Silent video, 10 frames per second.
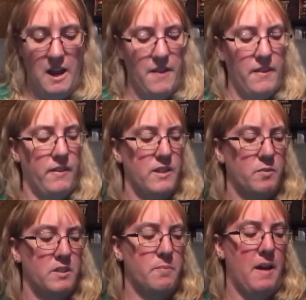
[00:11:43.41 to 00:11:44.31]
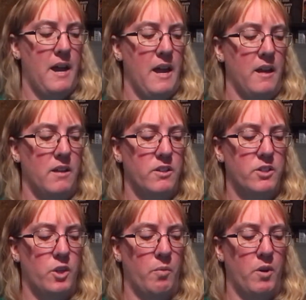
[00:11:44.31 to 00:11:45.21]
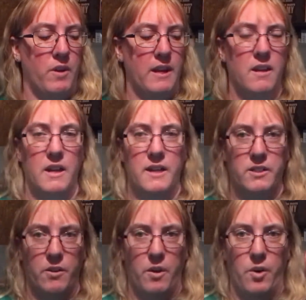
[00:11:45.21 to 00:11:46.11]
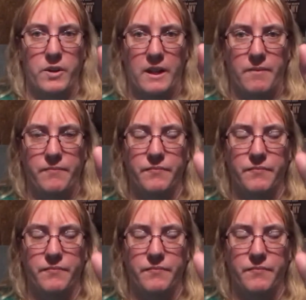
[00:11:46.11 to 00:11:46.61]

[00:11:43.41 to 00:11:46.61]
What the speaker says: and then this one's by Tomohito Oda,